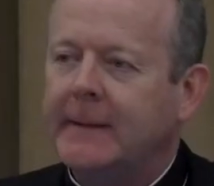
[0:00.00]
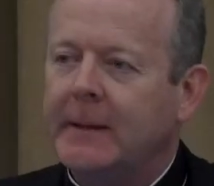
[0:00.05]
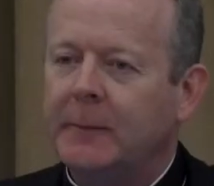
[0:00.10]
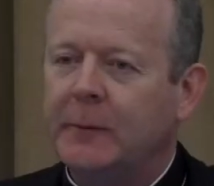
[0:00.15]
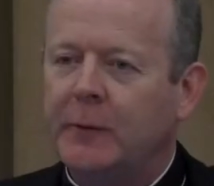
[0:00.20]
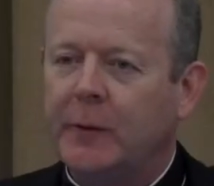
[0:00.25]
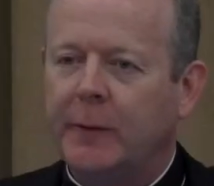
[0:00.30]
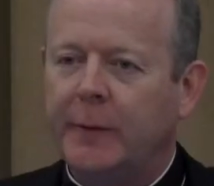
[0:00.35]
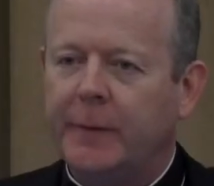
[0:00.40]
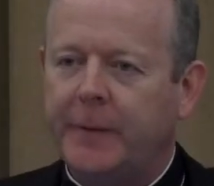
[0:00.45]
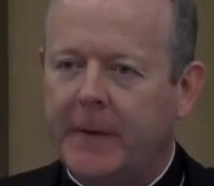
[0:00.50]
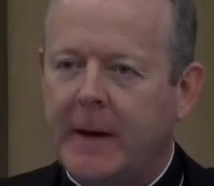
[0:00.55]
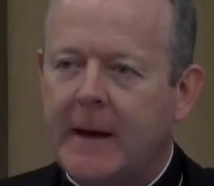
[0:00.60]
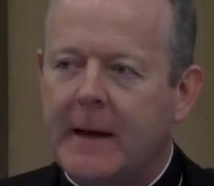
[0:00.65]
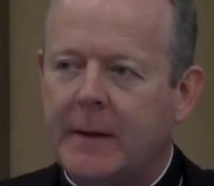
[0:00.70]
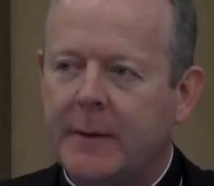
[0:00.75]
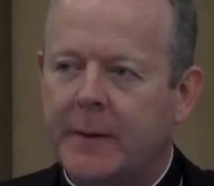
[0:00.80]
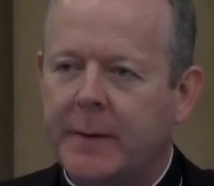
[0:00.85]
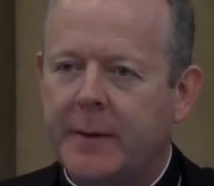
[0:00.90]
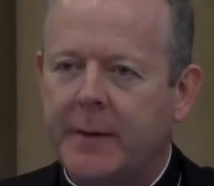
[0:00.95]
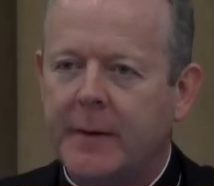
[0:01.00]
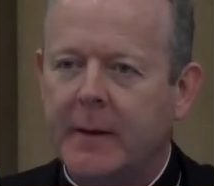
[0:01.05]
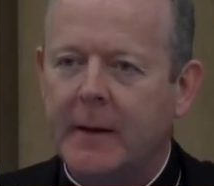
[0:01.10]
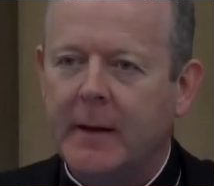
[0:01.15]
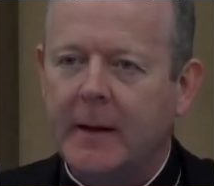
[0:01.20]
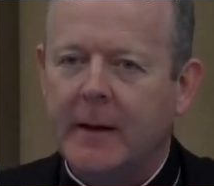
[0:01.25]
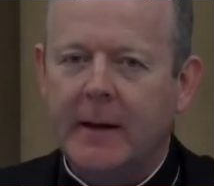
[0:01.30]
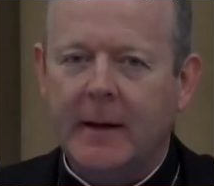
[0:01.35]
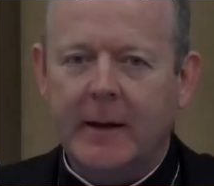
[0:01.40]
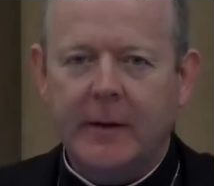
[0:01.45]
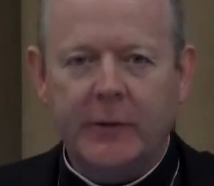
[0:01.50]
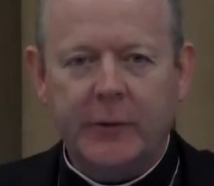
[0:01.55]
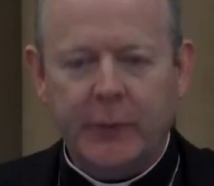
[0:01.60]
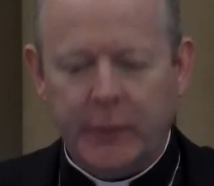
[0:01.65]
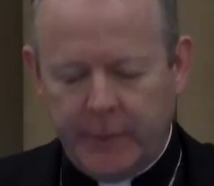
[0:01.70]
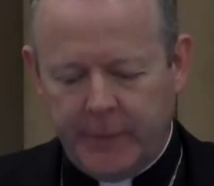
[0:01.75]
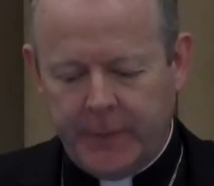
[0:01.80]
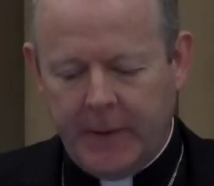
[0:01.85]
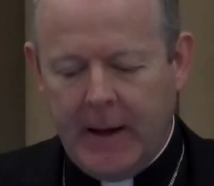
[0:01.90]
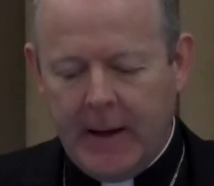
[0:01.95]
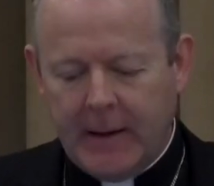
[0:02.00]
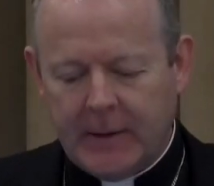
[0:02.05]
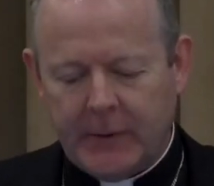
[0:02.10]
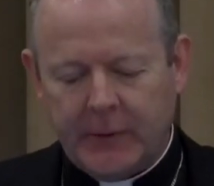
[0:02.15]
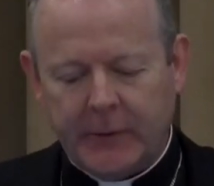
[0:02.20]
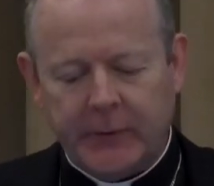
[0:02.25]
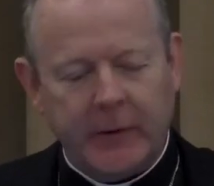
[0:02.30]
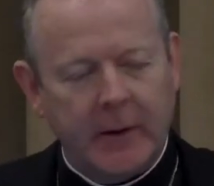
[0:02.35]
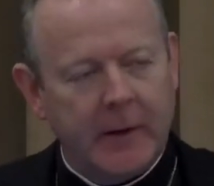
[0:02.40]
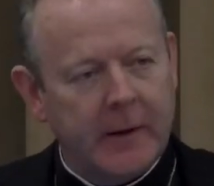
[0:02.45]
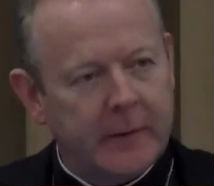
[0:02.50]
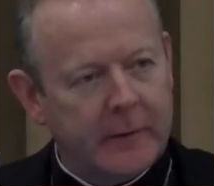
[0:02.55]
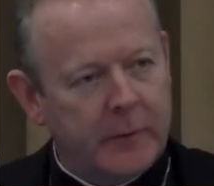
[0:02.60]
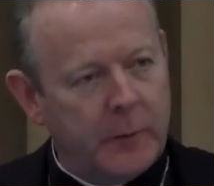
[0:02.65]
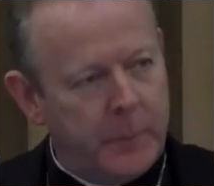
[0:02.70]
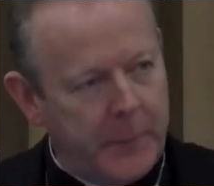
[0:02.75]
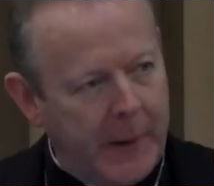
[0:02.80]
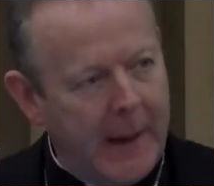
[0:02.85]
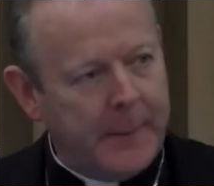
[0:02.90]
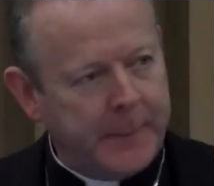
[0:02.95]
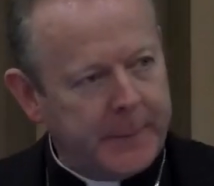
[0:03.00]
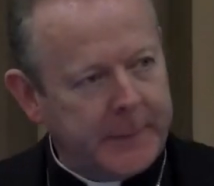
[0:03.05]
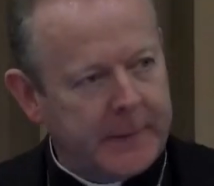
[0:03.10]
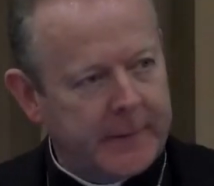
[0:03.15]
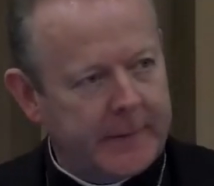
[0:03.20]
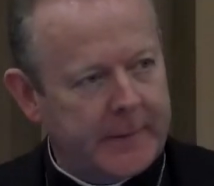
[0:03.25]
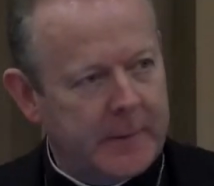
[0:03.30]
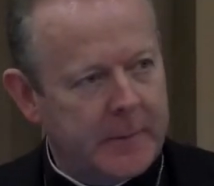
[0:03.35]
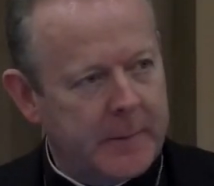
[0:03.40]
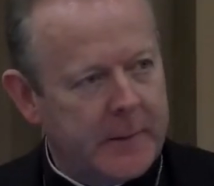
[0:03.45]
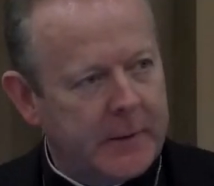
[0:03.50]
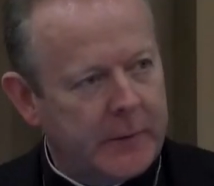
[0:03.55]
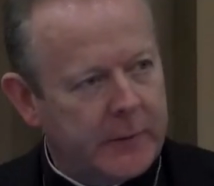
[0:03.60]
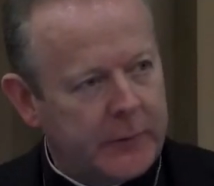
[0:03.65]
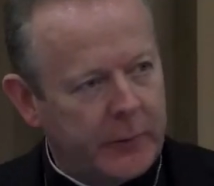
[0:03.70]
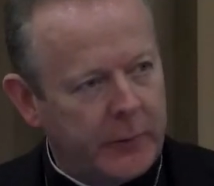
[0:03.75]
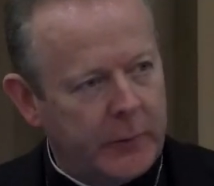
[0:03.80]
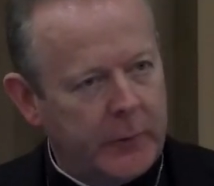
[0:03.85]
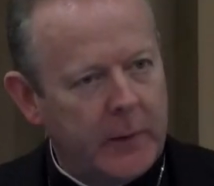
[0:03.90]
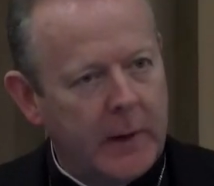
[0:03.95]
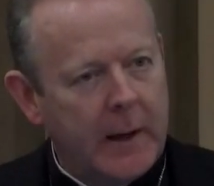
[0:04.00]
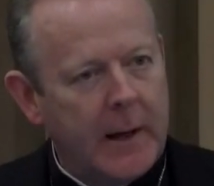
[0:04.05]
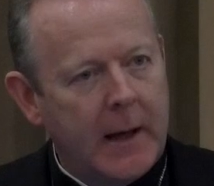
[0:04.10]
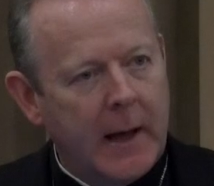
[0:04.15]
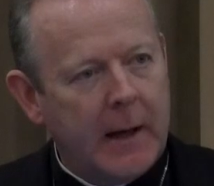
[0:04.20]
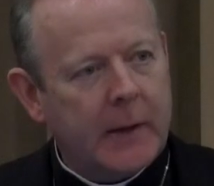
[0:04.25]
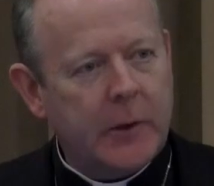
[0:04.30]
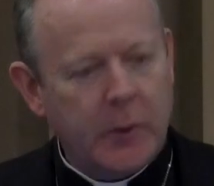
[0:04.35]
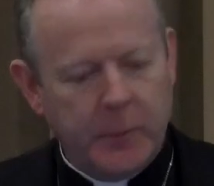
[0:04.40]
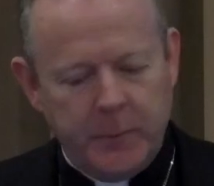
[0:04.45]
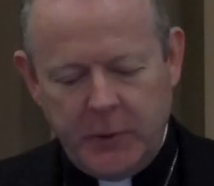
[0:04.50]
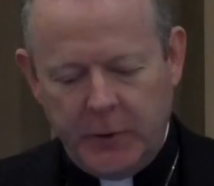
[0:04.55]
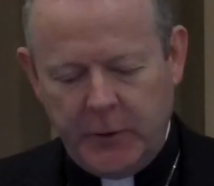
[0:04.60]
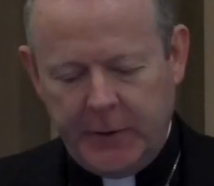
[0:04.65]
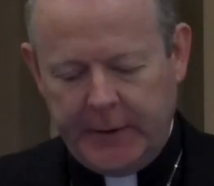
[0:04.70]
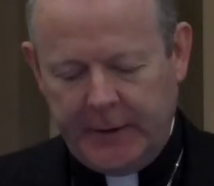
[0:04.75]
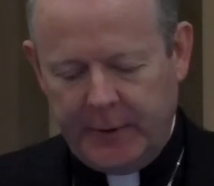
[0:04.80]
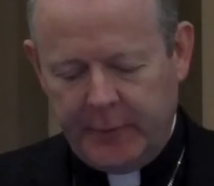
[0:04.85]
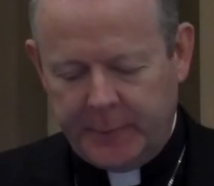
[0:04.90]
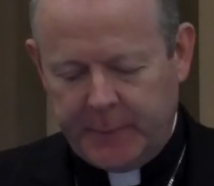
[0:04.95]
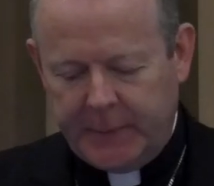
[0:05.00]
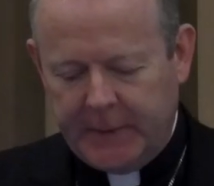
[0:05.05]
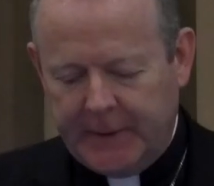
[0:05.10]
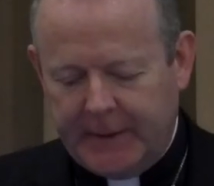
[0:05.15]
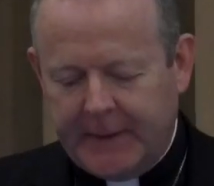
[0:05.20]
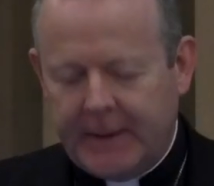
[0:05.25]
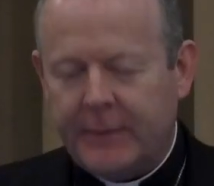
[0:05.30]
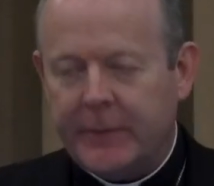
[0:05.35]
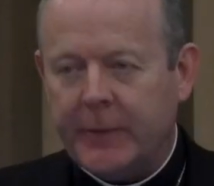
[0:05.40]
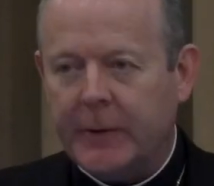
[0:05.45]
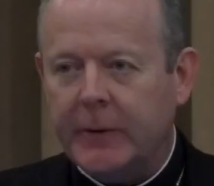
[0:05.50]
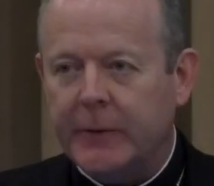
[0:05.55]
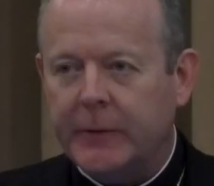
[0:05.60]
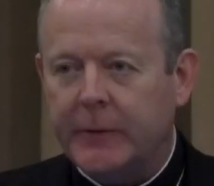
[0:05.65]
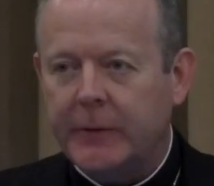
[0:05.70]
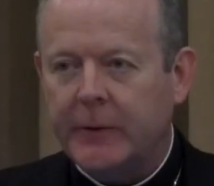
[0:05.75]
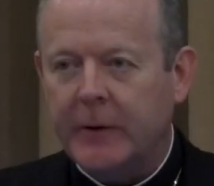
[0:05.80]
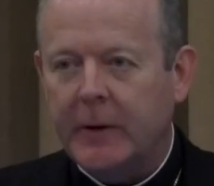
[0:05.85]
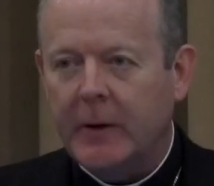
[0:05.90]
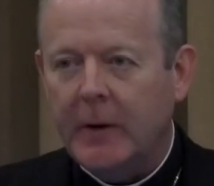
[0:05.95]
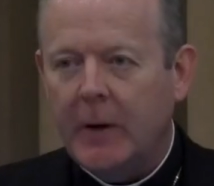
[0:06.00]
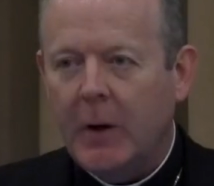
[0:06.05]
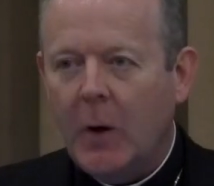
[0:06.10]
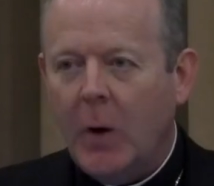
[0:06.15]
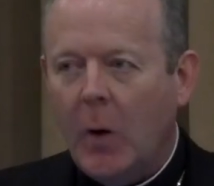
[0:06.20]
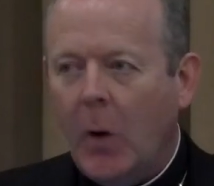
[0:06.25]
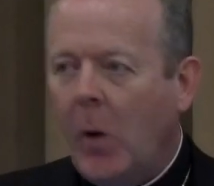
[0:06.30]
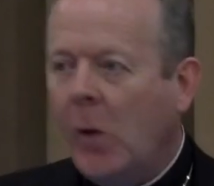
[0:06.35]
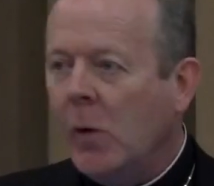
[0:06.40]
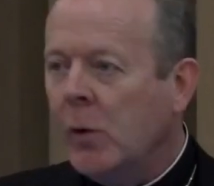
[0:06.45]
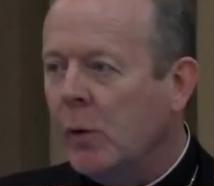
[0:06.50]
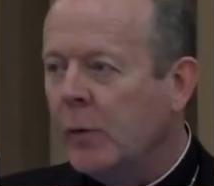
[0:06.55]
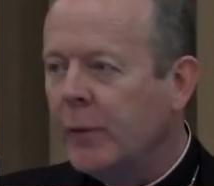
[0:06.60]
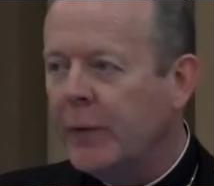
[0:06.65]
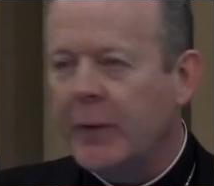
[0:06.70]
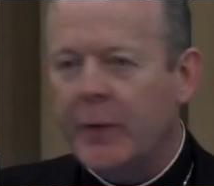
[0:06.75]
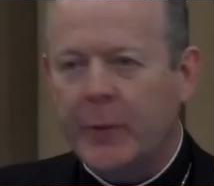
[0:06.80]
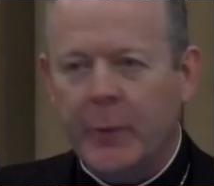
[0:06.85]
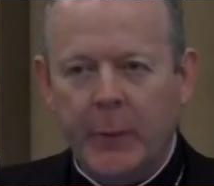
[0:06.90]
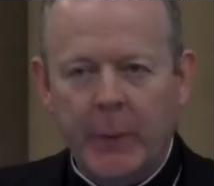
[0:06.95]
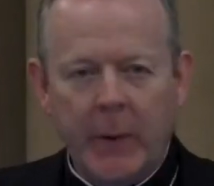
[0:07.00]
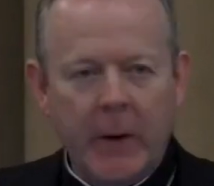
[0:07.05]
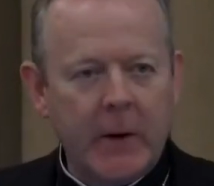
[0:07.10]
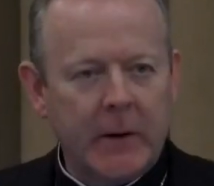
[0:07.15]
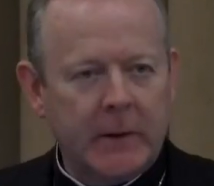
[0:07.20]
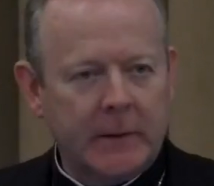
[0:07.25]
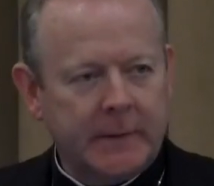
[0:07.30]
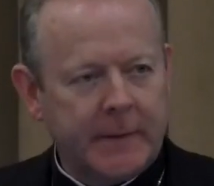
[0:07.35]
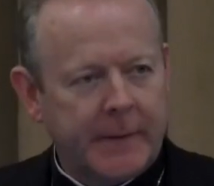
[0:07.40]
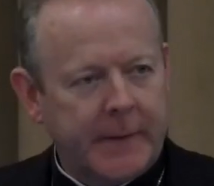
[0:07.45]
them to faith and to values, to baptism and to a community of believers. All over the world,